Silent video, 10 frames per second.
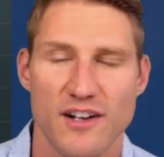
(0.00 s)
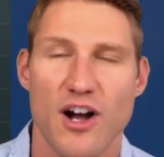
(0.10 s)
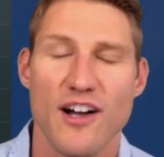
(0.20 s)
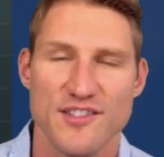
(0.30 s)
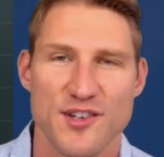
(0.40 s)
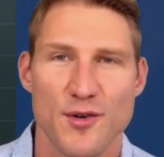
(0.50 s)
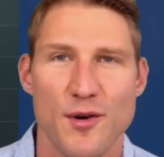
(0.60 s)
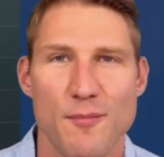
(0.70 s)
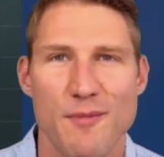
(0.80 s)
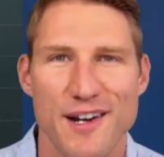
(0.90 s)
Also,
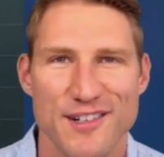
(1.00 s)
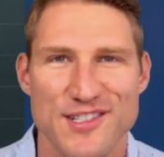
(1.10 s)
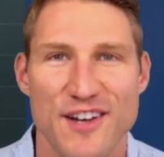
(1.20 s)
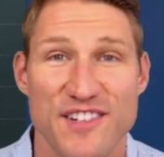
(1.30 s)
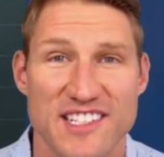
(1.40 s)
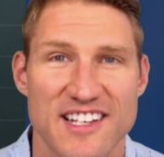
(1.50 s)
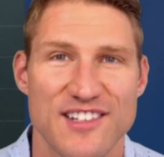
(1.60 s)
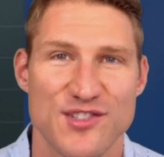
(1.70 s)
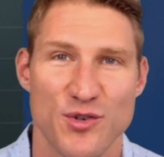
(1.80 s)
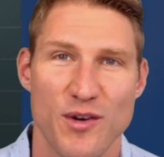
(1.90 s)
Microsoft Excel
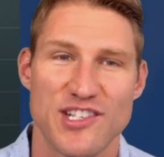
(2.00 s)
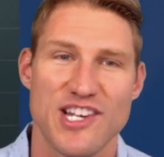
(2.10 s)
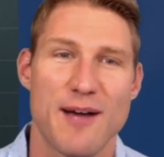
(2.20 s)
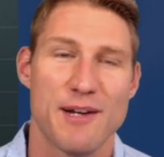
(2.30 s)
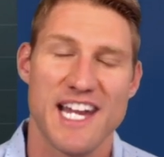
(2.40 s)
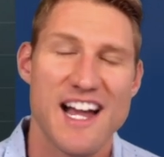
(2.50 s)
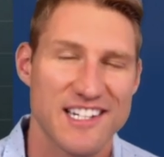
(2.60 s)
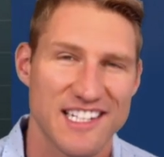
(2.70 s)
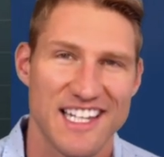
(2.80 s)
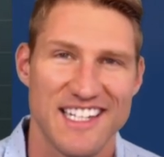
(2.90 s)
does a great job at
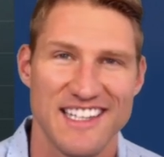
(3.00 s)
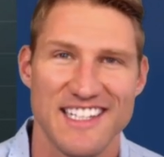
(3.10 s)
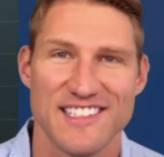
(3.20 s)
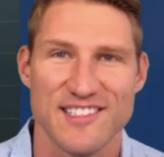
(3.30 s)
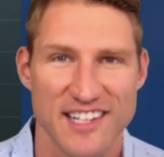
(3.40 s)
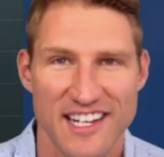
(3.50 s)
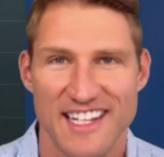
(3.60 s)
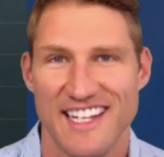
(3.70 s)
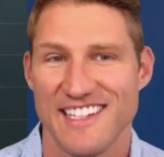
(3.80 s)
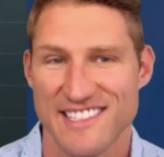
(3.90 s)
calculating these
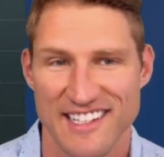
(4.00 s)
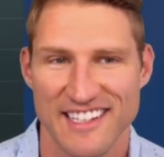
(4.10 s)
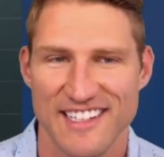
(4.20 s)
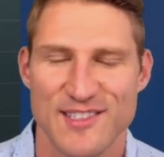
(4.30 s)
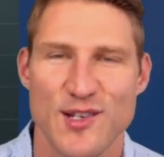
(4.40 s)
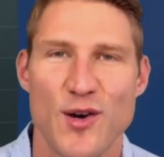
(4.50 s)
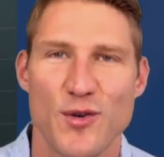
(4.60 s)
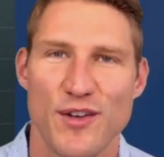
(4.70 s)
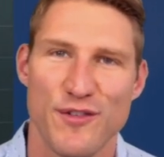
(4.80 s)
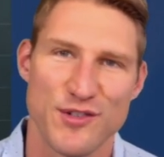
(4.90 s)
instantly. So
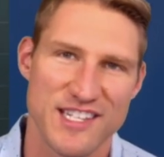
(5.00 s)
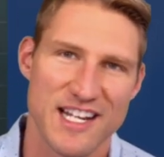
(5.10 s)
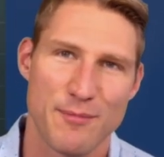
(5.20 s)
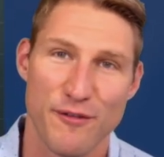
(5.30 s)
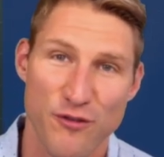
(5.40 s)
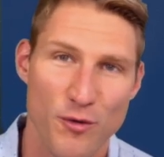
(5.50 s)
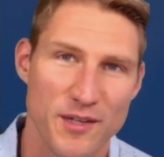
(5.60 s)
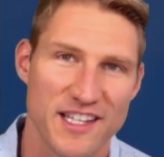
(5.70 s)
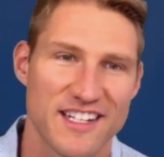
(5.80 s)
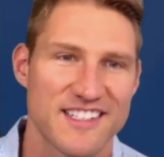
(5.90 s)
if you set up a
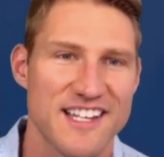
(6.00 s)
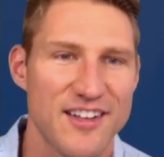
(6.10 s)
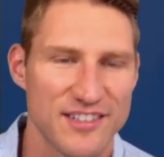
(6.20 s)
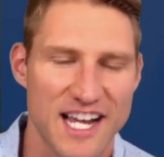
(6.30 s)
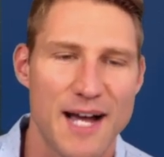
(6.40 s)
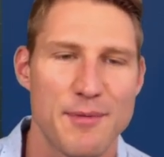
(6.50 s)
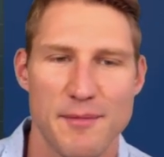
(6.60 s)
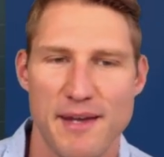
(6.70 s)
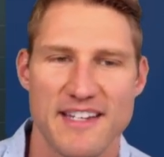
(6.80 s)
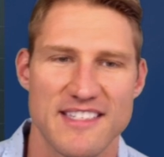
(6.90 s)
formula in Excel and copy
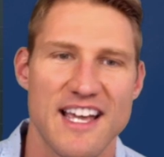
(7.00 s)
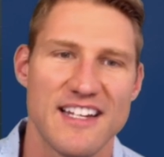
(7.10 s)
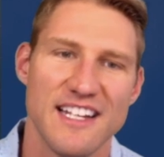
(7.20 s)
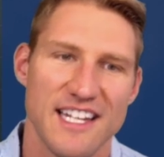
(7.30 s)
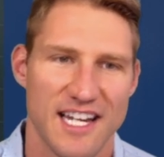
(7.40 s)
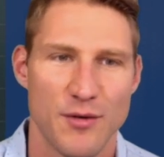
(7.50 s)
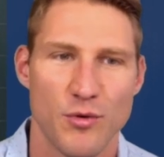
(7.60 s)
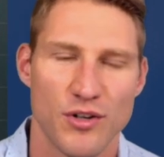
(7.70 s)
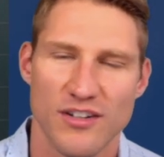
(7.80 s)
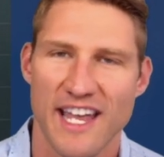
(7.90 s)
and paste that, it
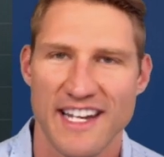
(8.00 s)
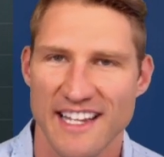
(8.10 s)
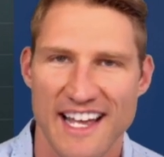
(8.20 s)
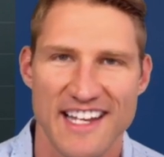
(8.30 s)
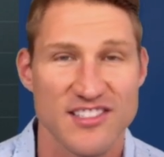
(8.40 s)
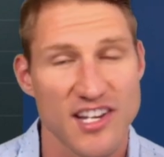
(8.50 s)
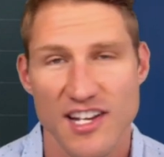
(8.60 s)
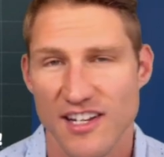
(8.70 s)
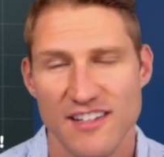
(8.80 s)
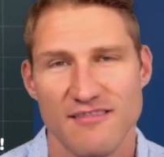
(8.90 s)
will analyze
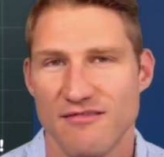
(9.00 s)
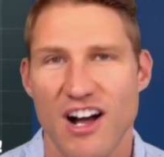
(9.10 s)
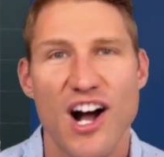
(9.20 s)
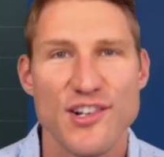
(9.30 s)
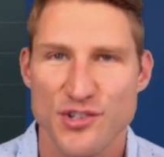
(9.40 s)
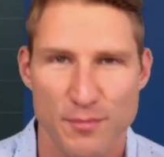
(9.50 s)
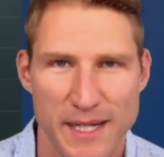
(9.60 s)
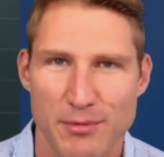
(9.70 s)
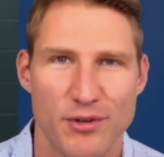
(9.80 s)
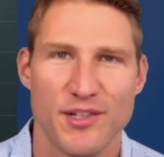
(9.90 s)
100
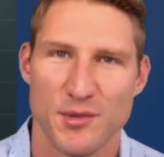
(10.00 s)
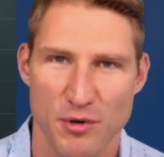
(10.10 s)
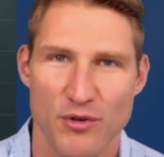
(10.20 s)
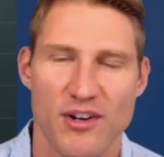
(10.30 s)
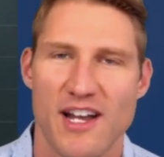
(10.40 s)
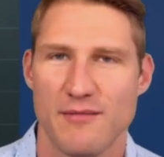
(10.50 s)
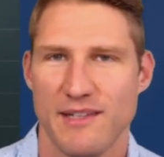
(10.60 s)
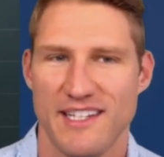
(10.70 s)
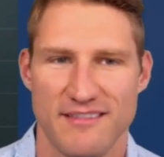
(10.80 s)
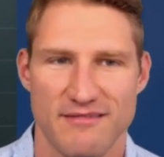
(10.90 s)
people in your program
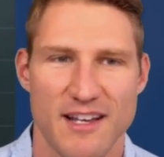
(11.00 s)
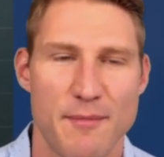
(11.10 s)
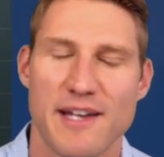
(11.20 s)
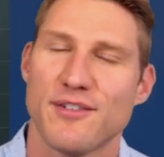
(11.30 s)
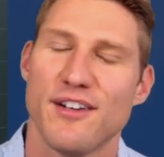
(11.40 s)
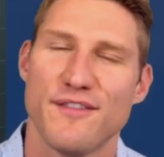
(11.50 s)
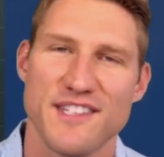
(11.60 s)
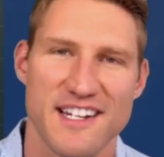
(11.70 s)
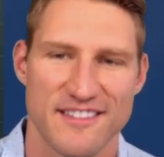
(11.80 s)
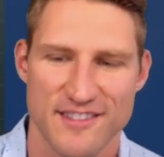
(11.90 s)
in a matter of
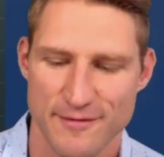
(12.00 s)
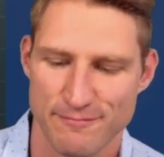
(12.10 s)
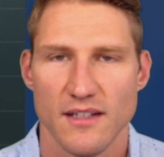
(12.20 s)
seconds.